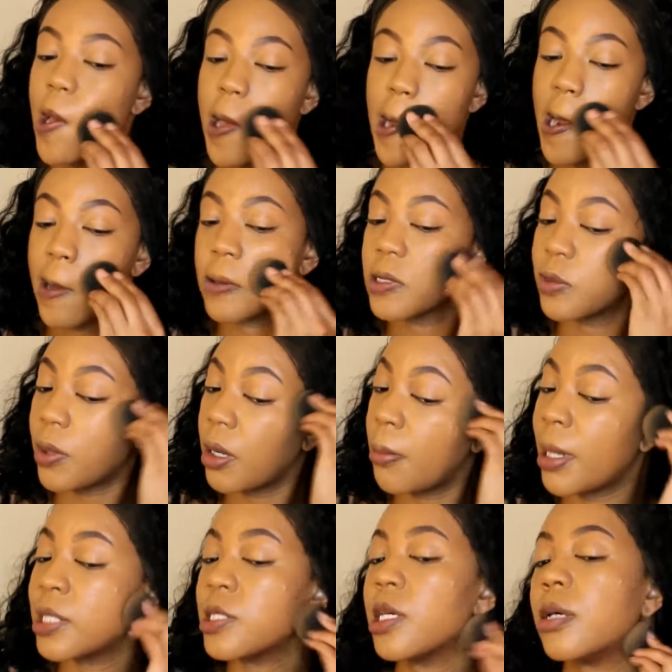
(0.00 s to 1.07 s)
That was one of
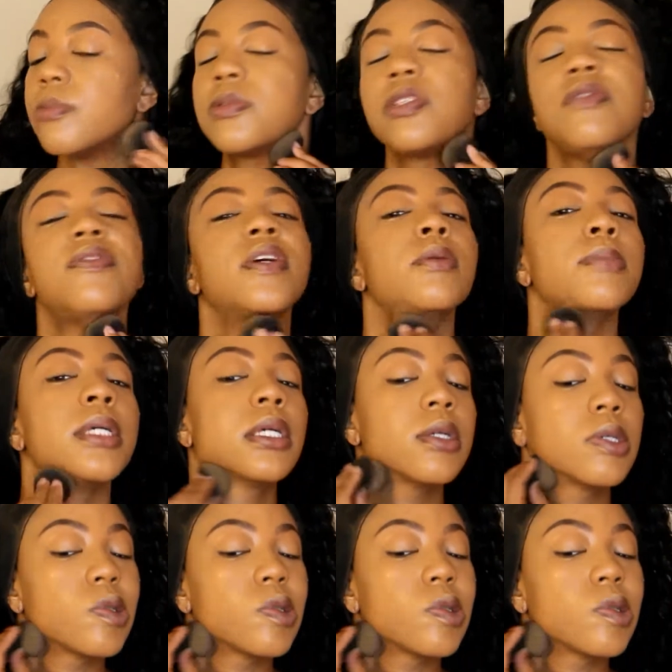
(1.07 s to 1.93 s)
my tips, you feel me?